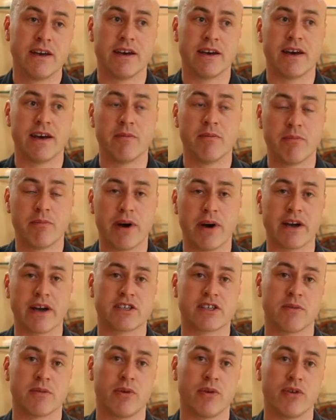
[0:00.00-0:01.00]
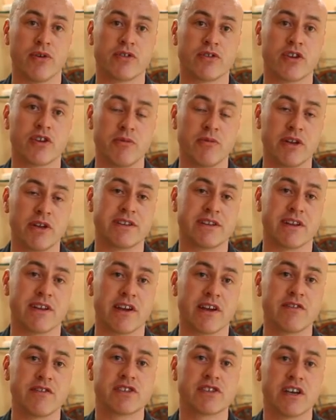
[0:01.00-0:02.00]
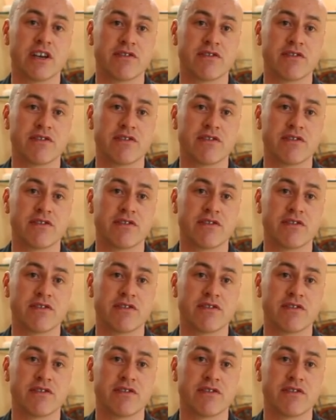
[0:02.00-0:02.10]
It impacts upon community life